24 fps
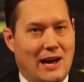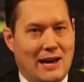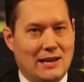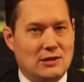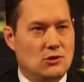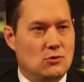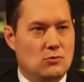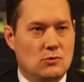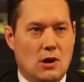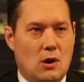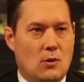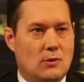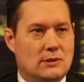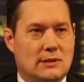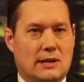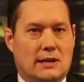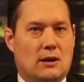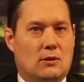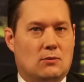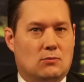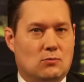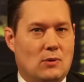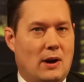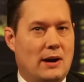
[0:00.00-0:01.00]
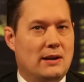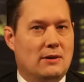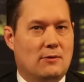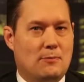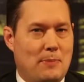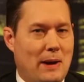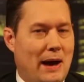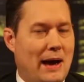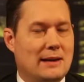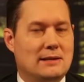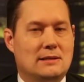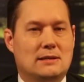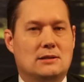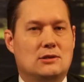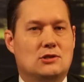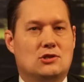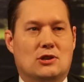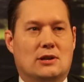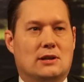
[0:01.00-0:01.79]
As you know, it's like a rite of passage.